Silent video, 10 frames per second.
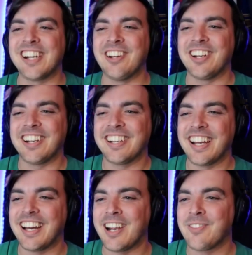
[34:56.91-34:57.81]
I,
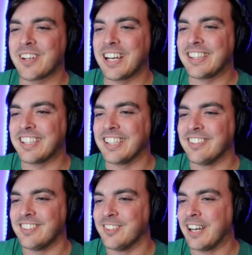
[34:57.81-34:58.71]
yeah, I forgot that you
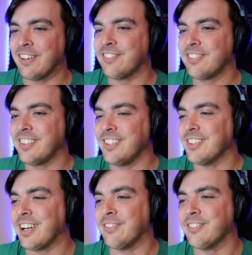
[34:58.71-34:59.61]
do have you do
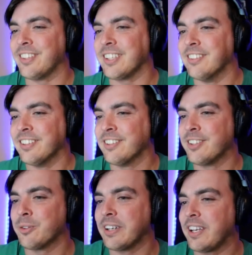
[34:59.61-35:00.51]
have legal
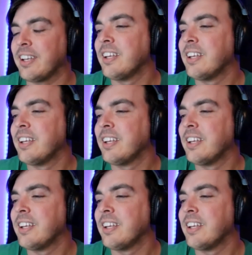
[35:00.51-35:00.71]
authority.